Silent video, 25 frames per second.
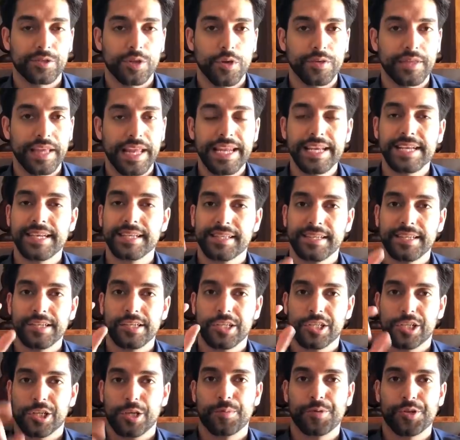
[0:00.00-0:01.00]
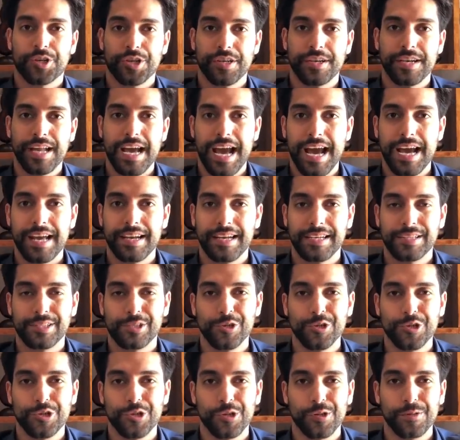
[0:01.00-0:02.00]
so the link is in the description, and
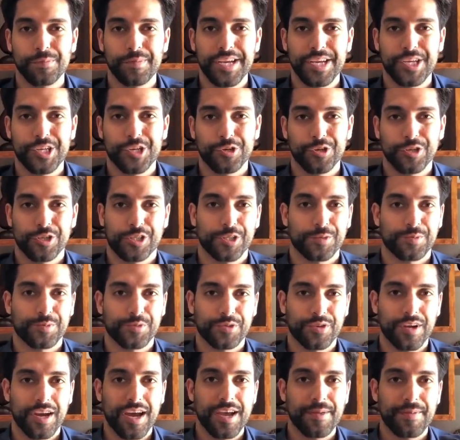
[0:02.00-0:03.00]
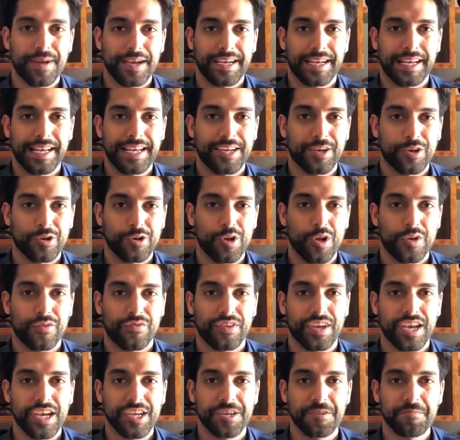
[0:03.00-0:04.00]
as usual, make sure you subscribe and click on the
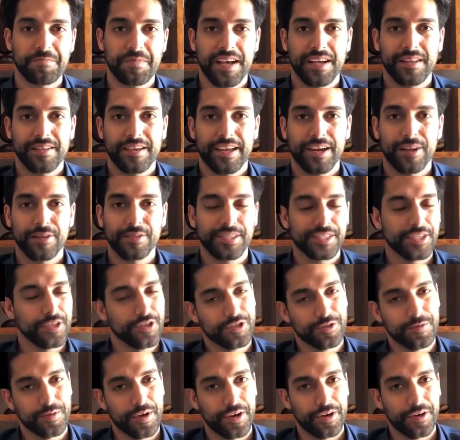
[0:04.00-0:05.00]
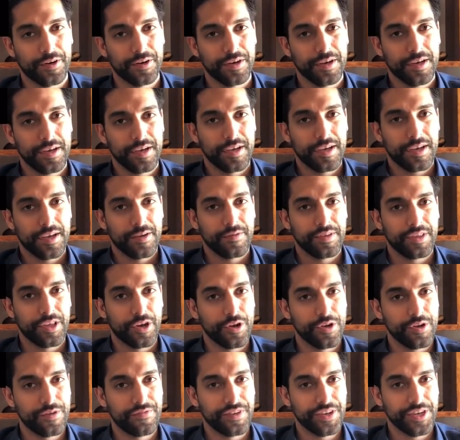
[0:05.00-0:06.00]
notification bell, and I'll see you tomorrow with a
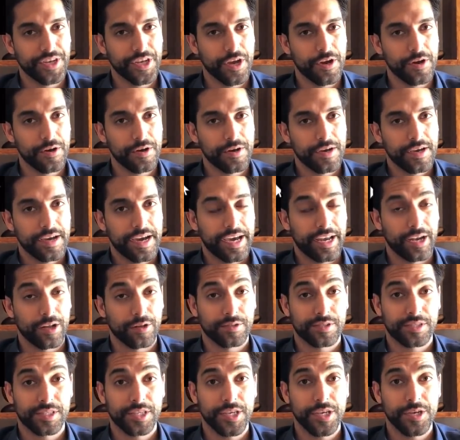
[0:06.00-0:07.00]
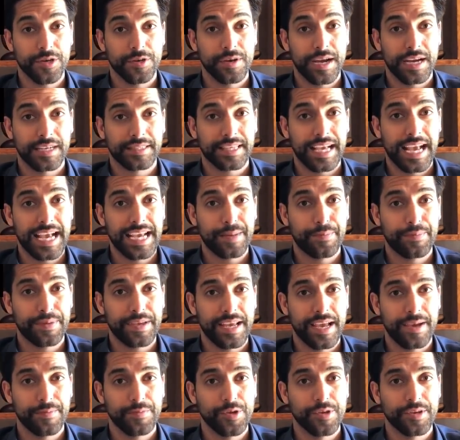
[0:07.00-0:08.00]
new video, and I'll see you at eight
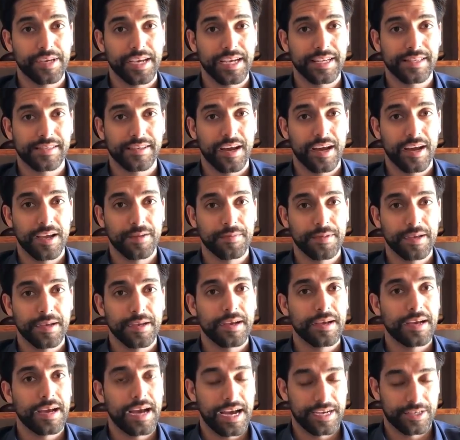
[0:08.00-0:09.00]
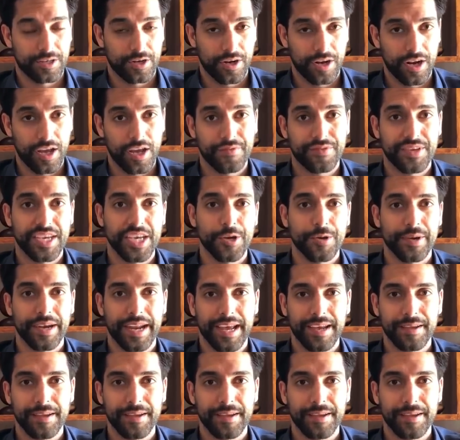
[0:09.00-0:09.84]
p m U K time at our live Q and